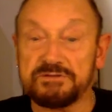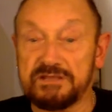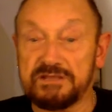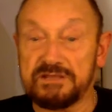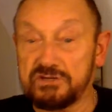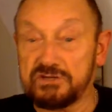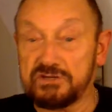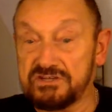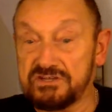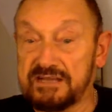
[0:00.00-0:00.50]
They
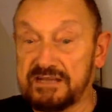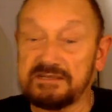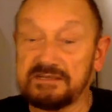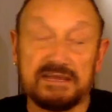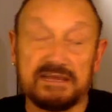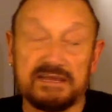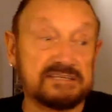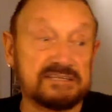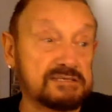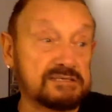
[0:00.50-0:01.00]
just had to
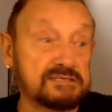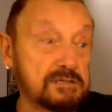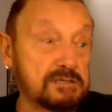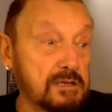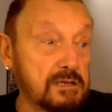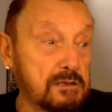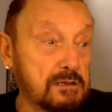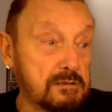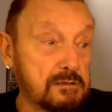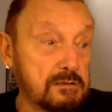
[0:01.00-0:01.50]
guess
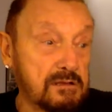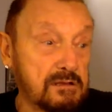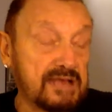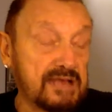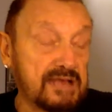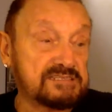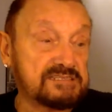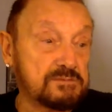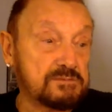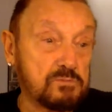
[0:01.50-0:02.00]

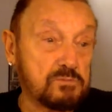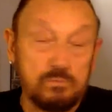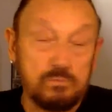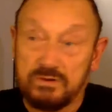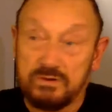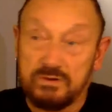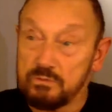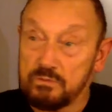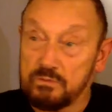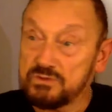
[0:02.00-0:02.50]

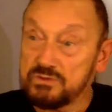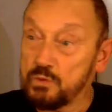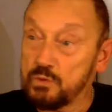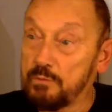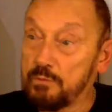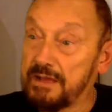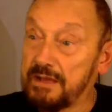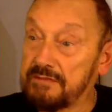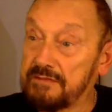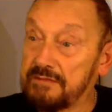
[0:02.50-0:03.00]
what it was all
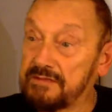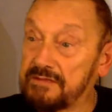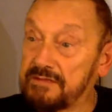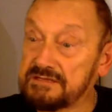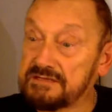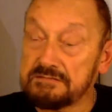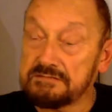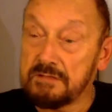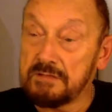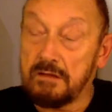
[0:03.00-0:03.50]
about and then
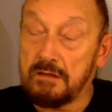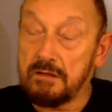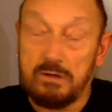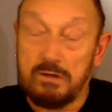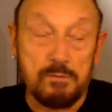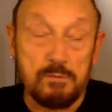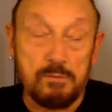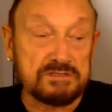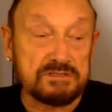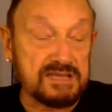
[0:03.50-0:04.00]
go
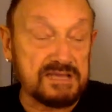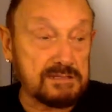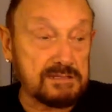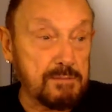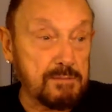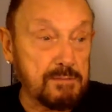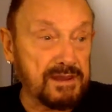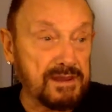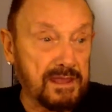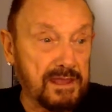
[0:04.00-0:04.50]
home and take the
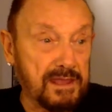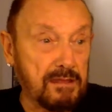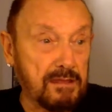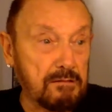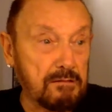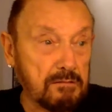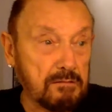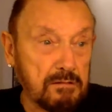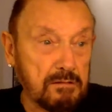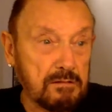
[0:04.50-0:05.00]
money
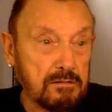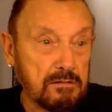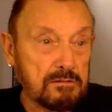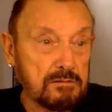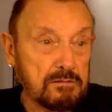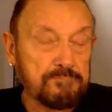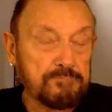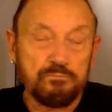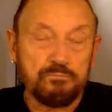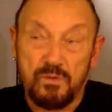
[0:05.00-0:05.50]

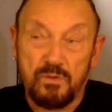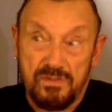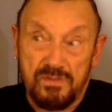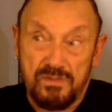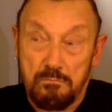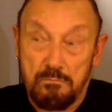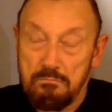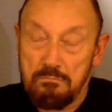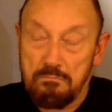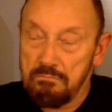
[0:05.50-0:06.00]
with
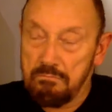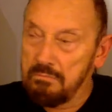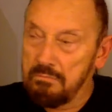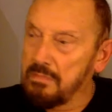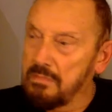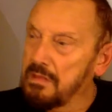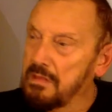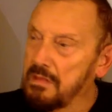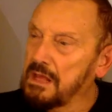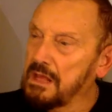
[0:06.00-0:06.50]
them.
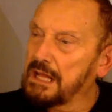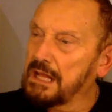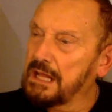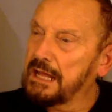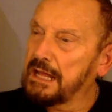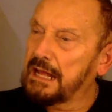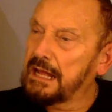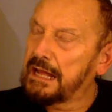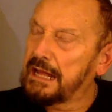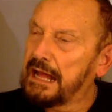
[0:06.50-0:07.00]

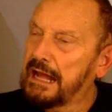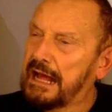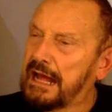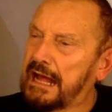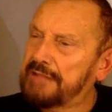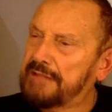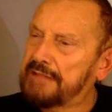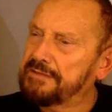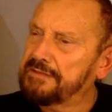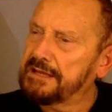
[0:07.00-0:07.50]

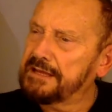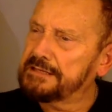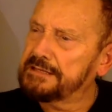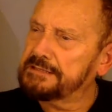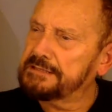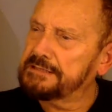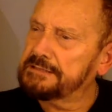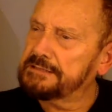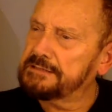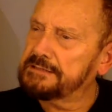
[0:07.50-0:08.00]
And
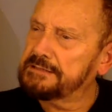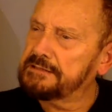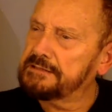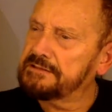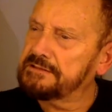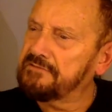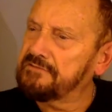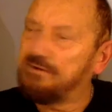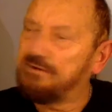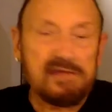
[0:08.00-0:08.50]
then
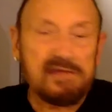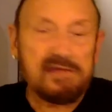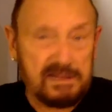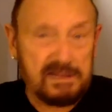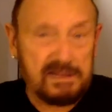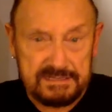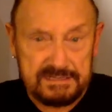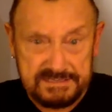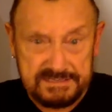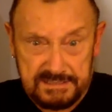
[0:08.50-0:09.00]
the very
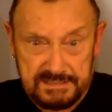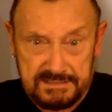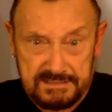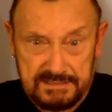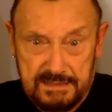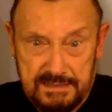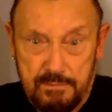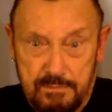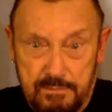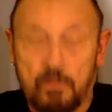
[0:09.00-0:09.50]
last thing that
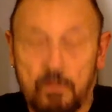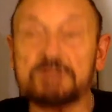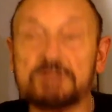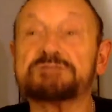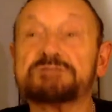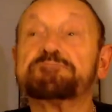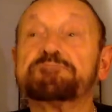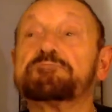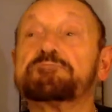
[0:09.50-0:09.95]
happened was